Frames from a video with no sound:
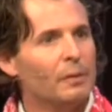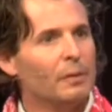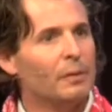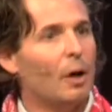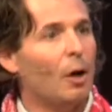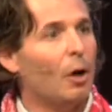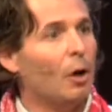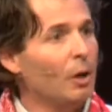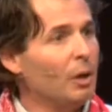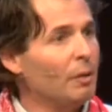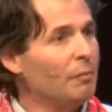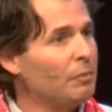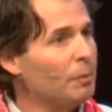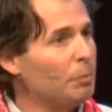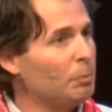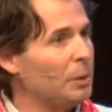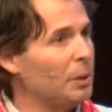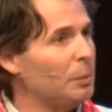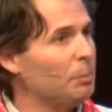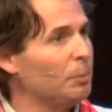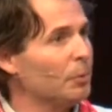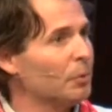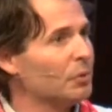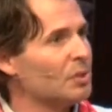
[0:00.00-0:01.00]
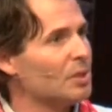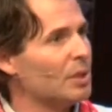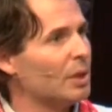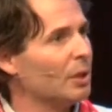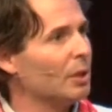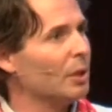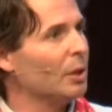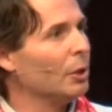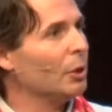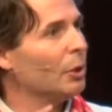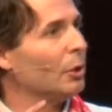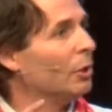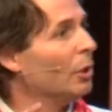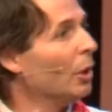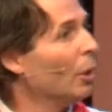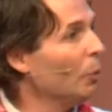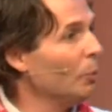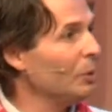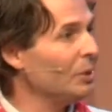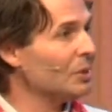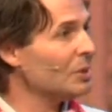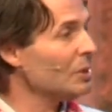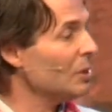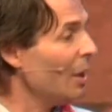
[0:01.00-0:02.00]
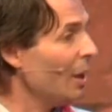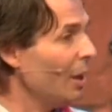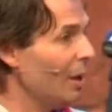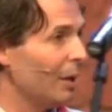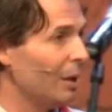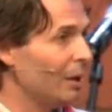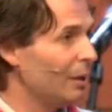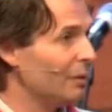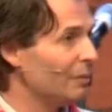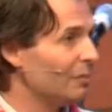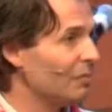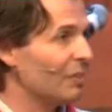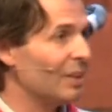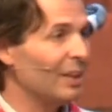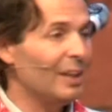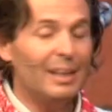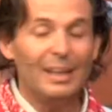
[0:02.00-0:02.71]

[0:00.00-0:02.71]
all of the people said, no, he's not.